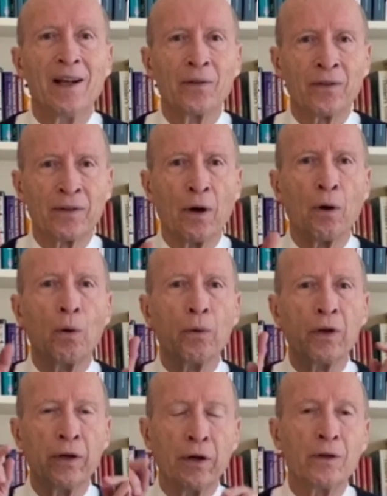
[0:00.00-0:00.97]
So
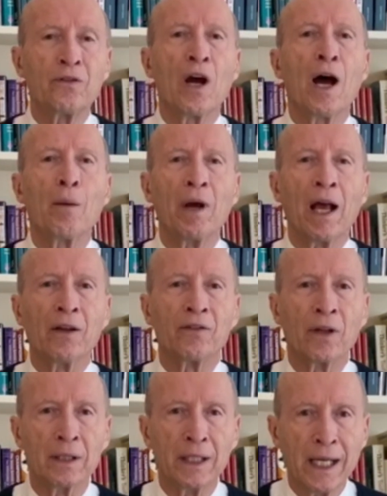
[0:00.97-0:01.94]
your job as
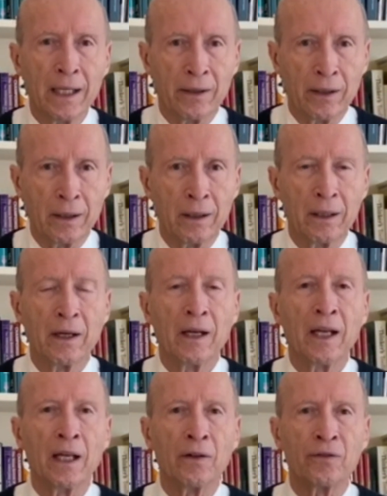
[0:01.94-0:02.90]
a leader
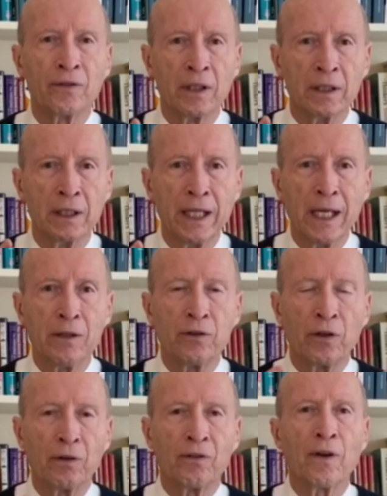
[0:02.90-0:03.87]
is to lead
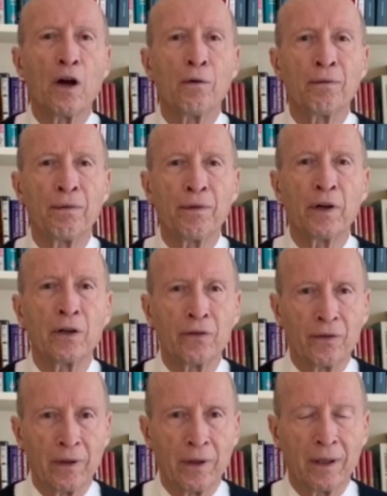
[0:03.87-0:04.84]
yourself
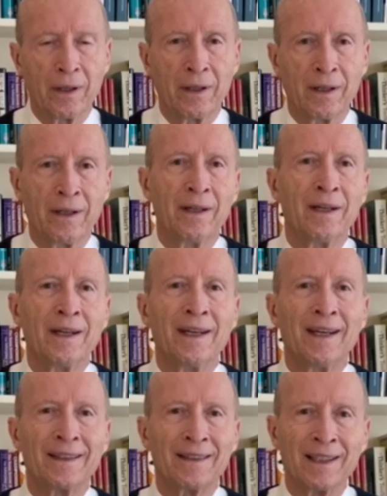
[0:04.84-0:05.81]
first,
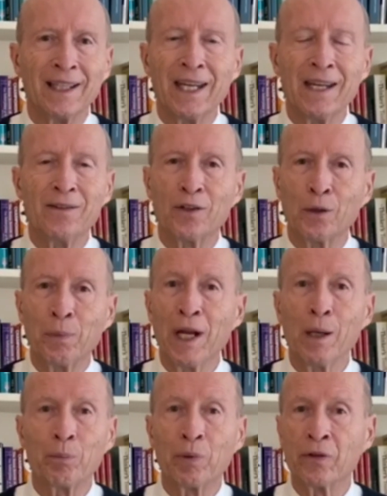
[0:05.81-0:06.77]
to lead your
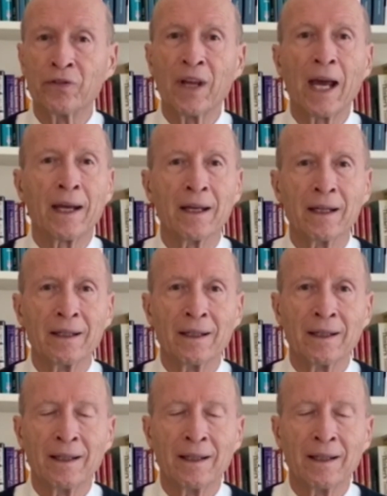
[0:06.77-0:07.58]
people second,